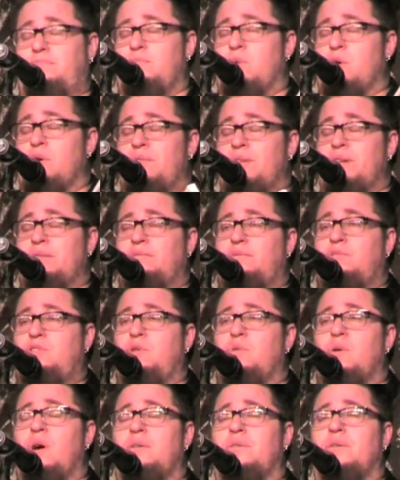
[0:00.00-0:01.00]
more than
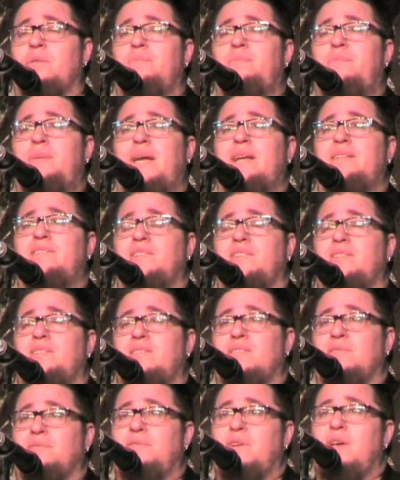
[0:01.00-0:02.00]
200
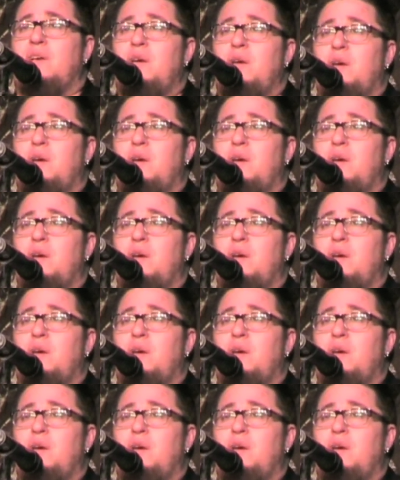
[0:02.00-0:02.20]
pages of